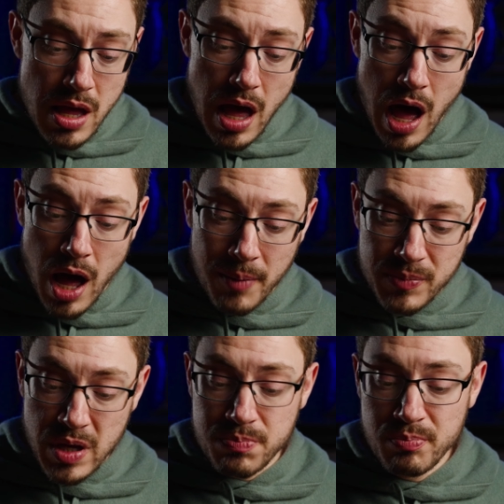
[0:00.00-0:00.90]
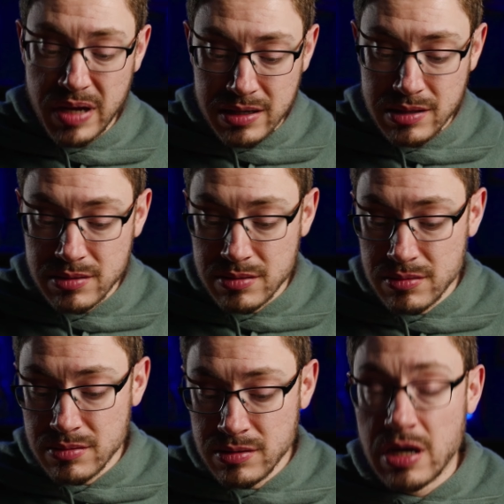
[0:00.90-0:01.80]
But
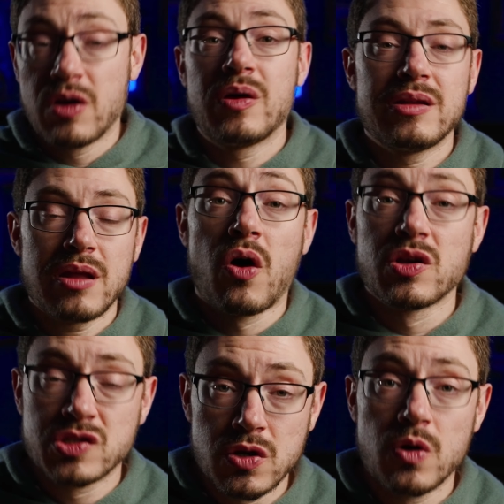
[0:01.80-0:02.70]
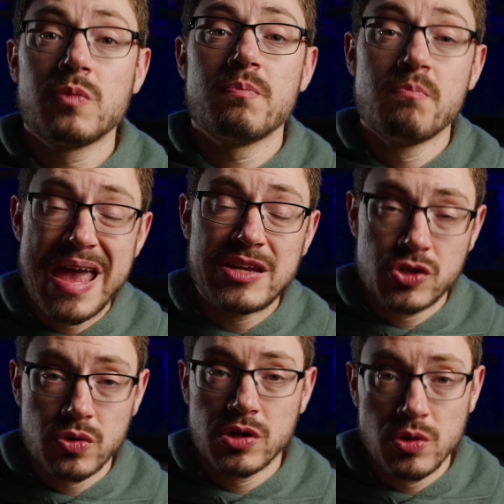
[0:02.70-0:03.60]
you know, and also make
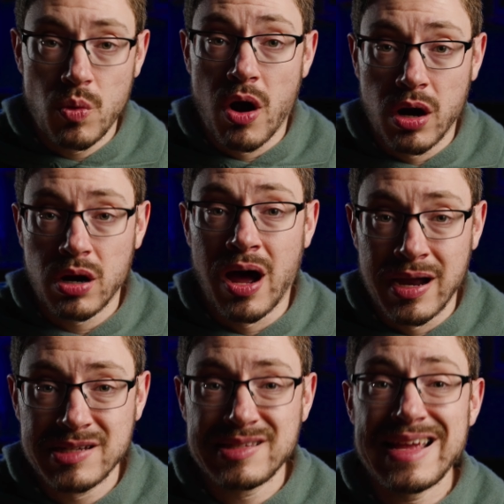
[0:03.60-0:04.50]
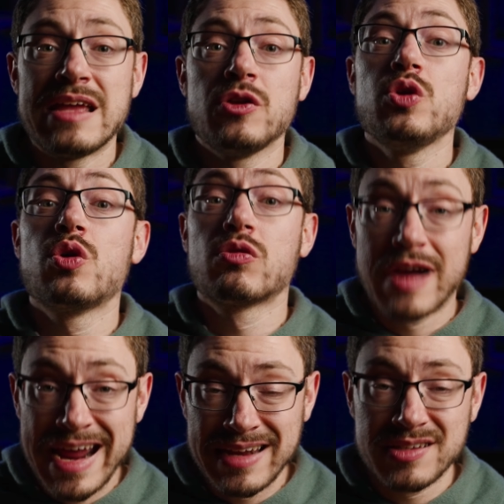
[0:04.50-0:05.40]
sure you are honest in your
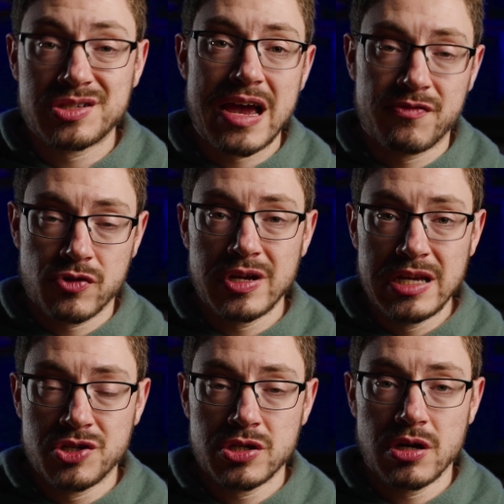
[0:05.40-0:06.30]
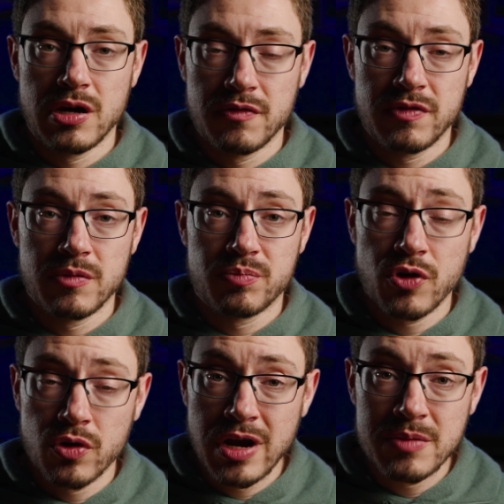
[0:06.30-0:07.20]
ratings after each of the
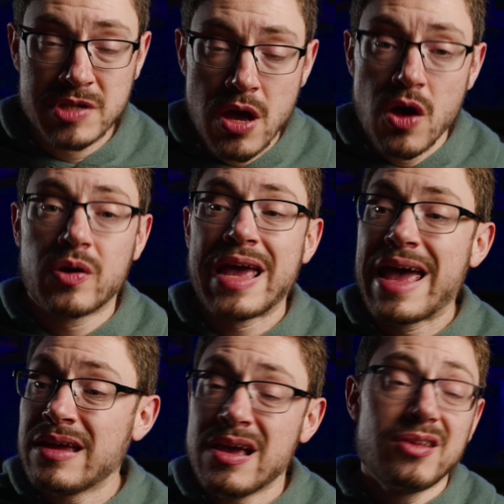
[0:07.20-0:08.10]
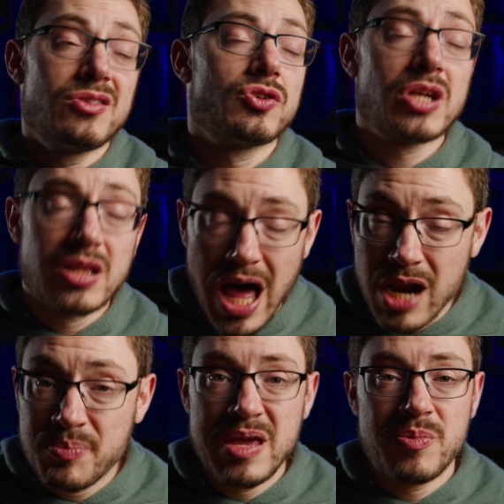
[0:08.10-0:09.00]
programs, okay? There's a
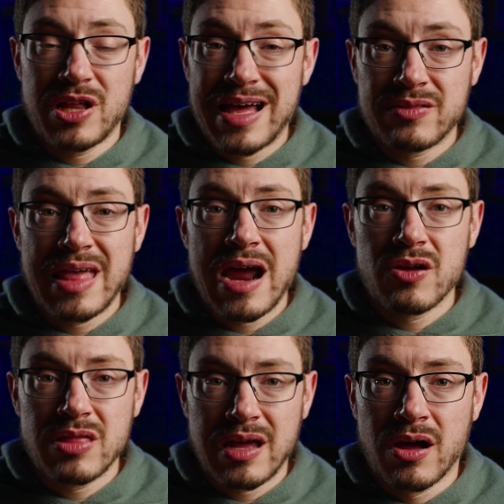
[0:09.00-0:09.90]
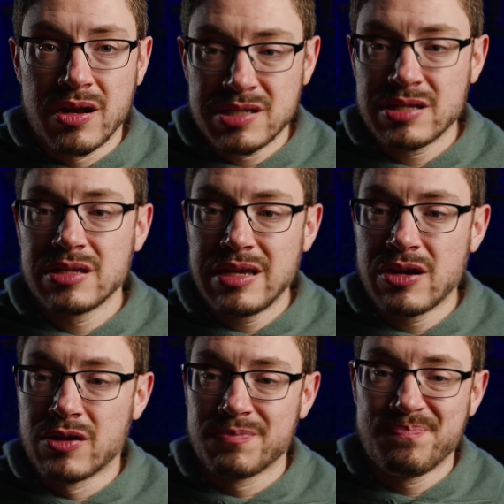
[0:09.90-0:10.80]
lot of people out there that honestly
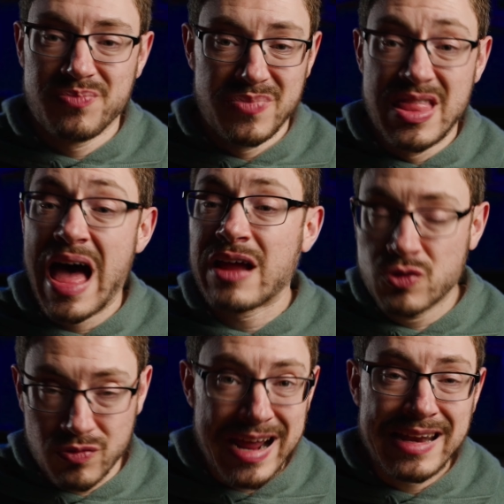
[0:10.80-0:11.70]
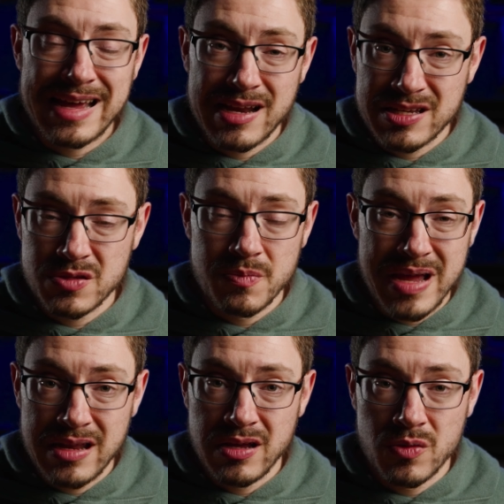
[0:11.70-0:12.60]
are not great at
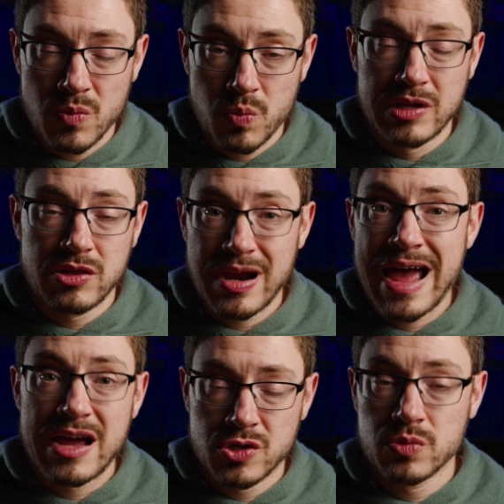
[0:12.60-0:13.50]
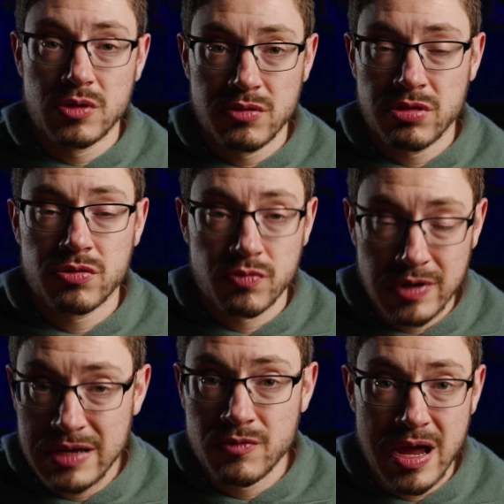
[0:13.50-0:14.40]
estimating what their actual
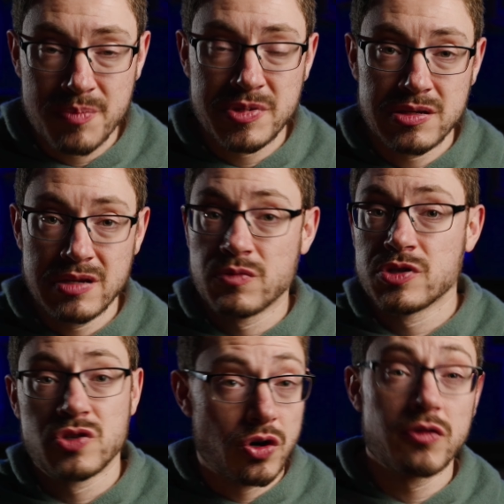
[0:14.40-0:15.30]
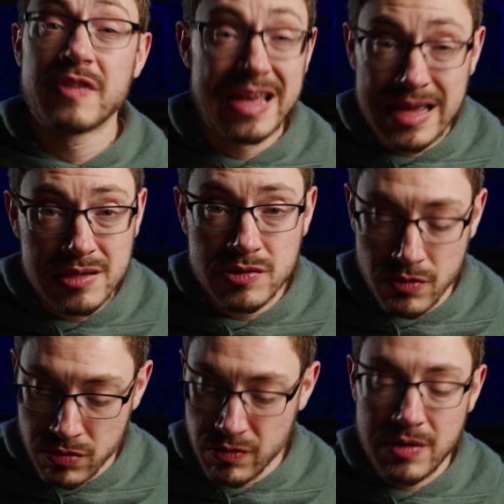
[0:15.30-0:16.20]
3 reps in reserve is,
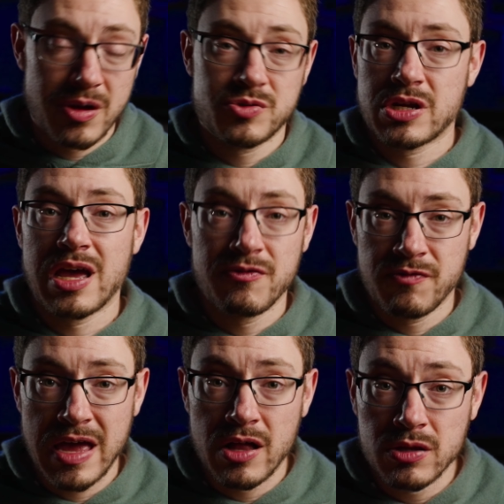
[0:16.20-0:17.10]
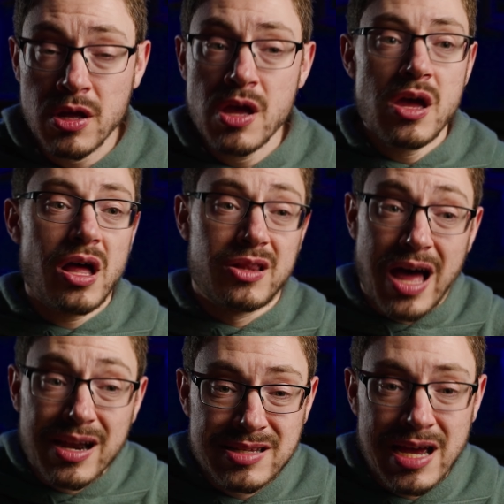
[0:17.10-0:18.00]
or 3 reps shy of fail. A
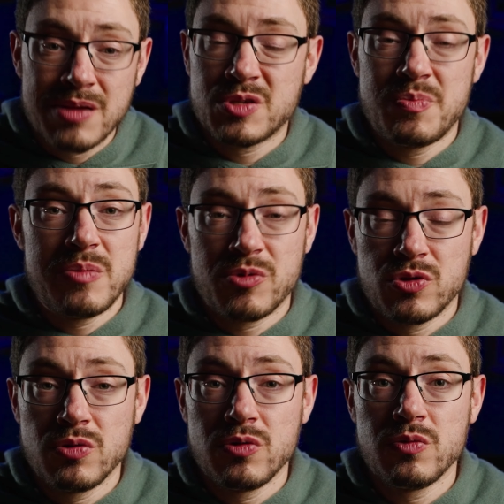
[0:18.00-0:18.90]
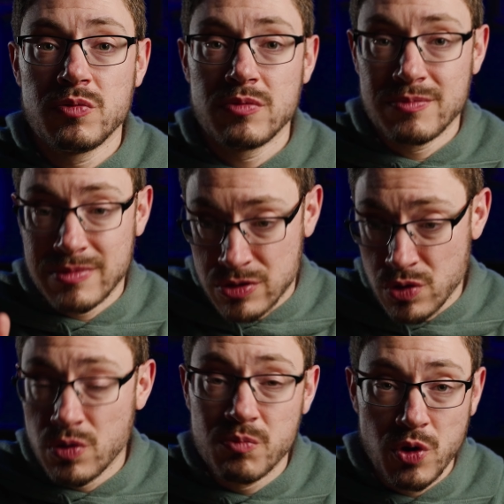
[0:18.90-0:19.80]
lot of times people who
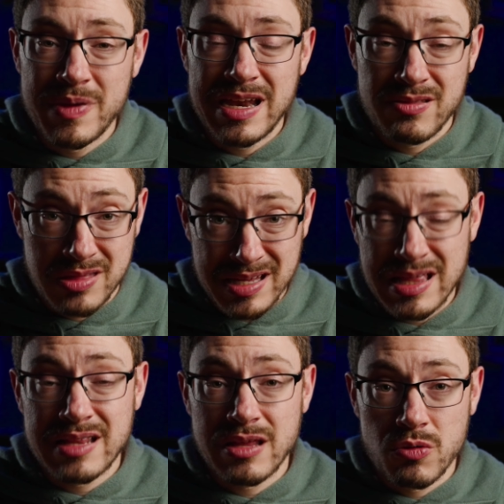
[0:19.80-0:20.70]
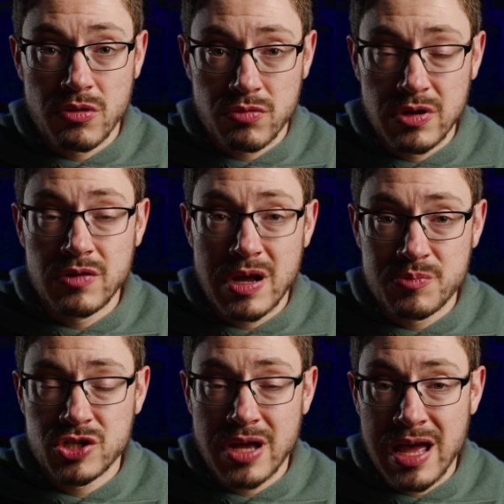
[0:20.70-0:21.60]
do a movement and think that they were 3
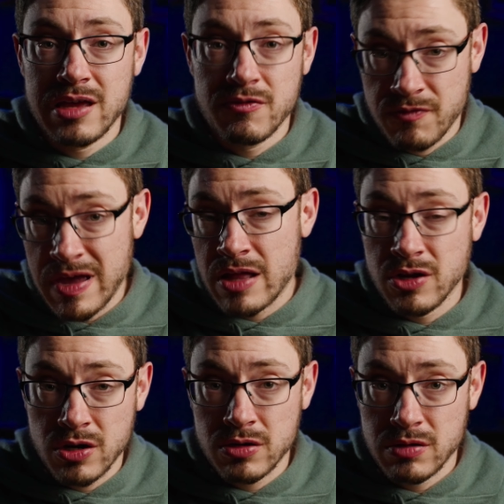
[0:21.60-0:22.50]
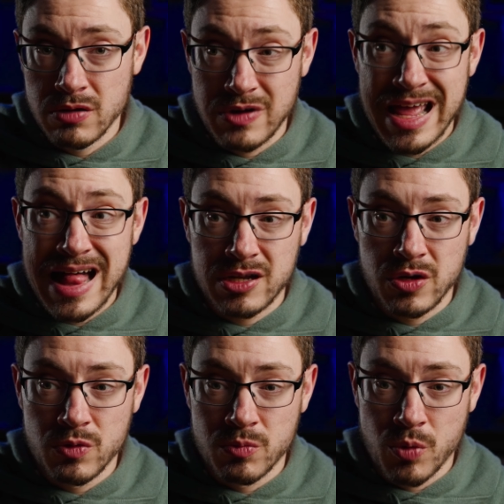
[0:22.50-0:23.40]
reps shy of failure, in
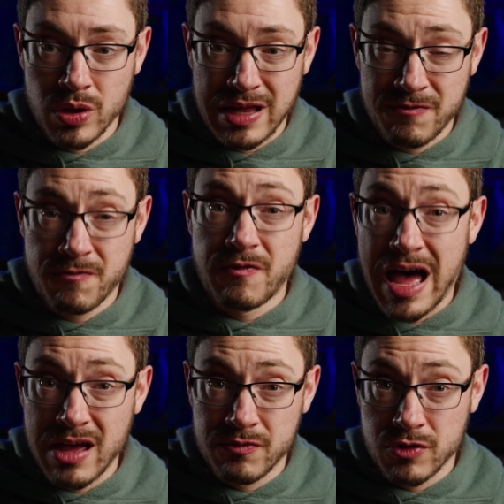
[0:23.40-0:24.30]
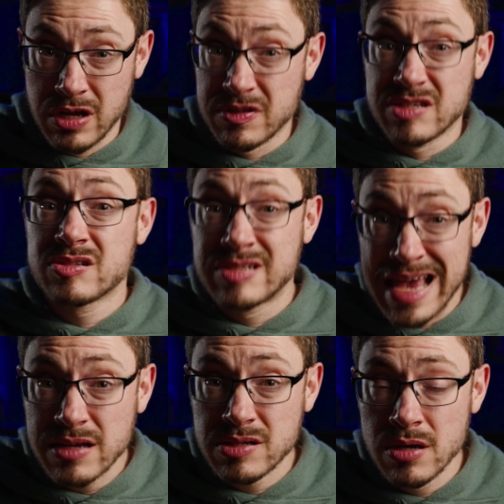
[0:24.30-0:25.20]
reality were more like 5 or even
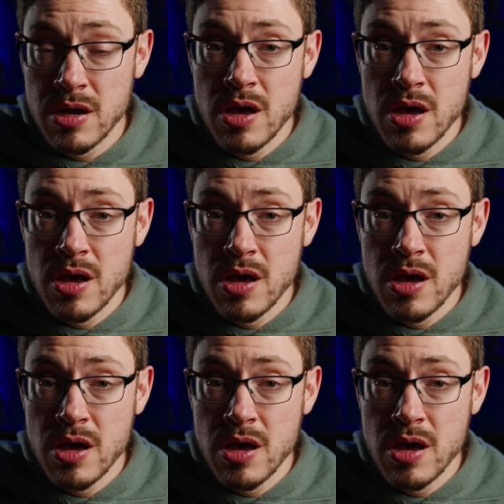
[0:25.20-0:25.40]
6.